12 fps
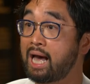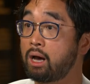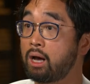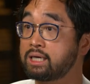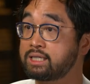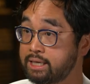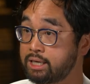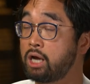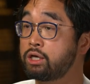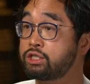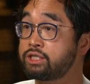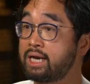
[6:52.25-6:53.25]
our uh,
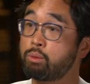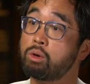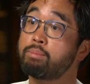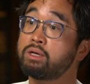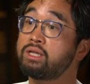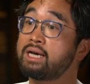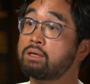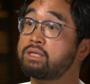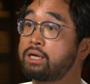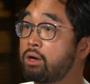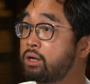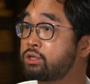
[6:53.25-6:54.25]
technology and we're building our
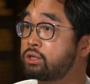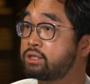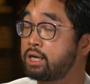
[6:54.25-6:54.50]
techno